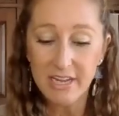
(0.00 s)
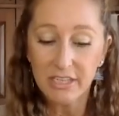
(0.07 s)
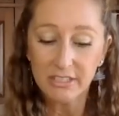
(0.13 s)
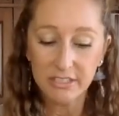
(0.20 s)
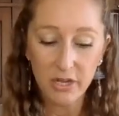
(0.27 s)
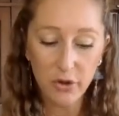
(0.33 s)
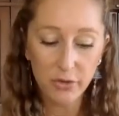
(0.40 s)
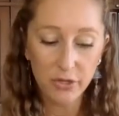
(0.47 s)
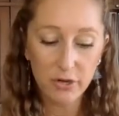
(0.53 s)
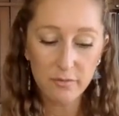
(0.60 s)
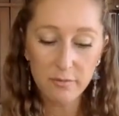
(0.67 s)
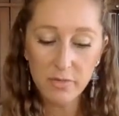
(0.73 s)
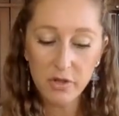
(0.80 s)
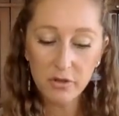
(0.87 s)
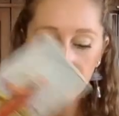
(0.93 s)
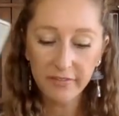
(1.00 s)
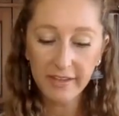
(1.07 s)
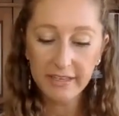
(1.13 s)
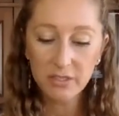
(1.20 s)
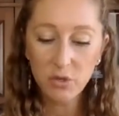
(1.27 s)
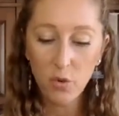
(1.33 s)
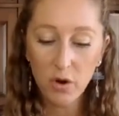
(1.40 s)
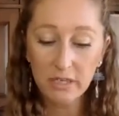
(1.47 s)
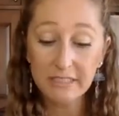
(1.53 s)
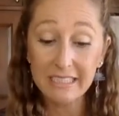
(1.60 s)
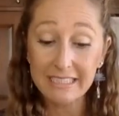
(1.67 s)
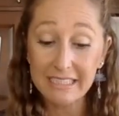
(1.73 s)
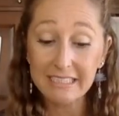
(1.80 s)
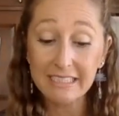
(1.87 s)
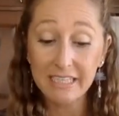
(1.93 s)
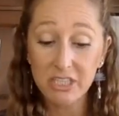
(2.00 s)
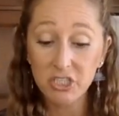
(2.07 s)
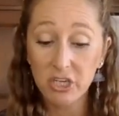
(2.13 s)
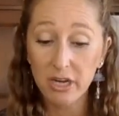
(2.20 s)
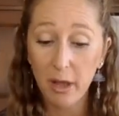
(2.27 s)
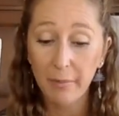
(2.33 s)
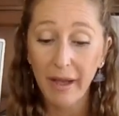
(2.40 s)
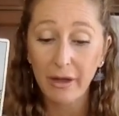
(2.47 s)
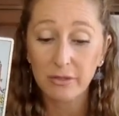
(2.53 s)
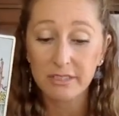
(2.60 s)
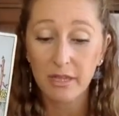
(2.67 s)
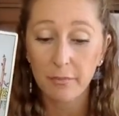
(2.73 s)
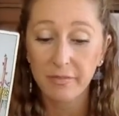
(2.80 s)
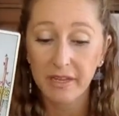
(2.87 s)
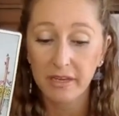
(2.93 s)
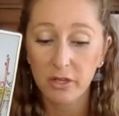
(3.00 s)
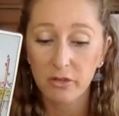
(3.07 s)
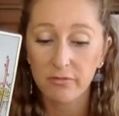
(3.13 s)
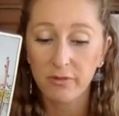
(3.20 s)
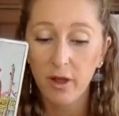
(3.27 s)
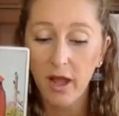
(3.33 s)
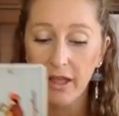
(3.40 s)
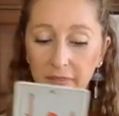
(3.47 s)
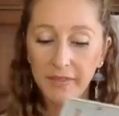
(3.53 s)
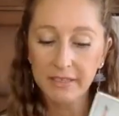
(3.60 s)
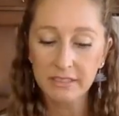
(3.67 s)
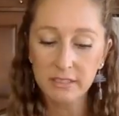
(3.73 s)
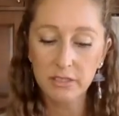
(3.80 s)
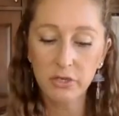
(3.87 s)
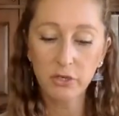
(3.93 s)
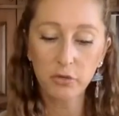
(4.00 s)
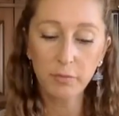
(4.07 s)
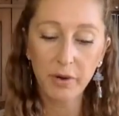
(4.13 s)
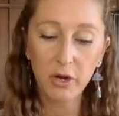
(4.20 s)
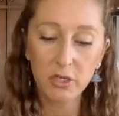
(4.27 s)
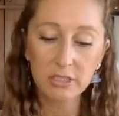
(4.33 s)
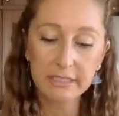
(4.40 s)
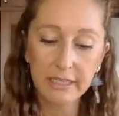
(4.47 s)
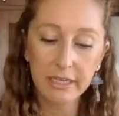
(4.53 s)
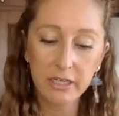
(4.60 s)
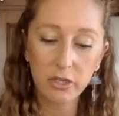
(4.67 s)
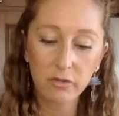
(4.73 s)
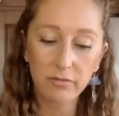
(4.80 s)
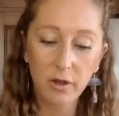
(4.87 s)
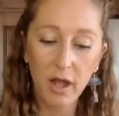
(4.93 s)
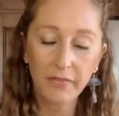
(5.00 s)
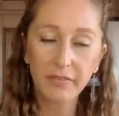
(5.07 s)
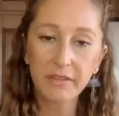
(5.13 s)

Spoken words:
So you're moving towards a decision about something. You've got this new person, you've got